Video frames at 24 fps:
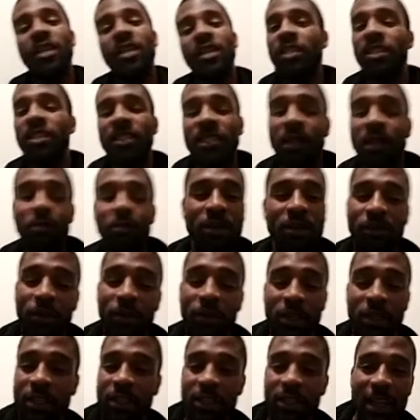just some of the
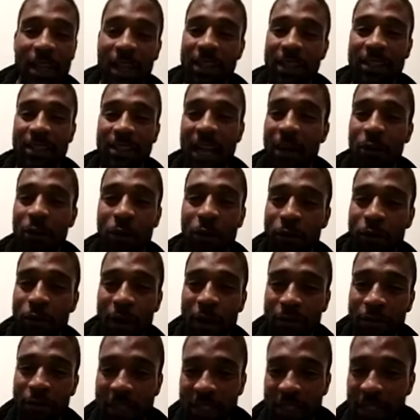funny shit I see. I don't know if you
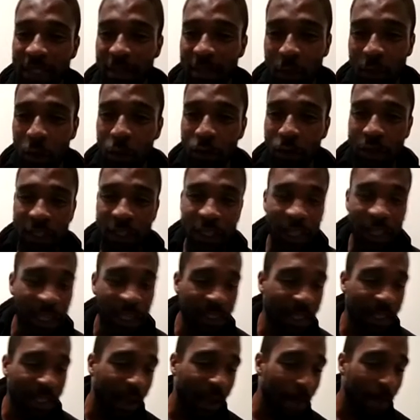ever seen some goofy shit
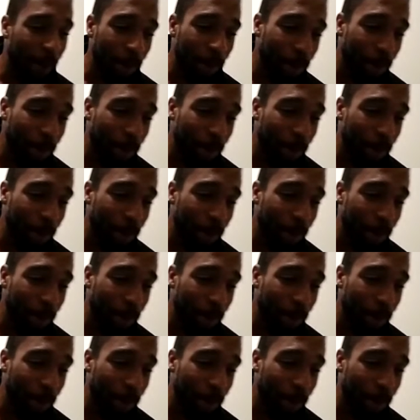like that.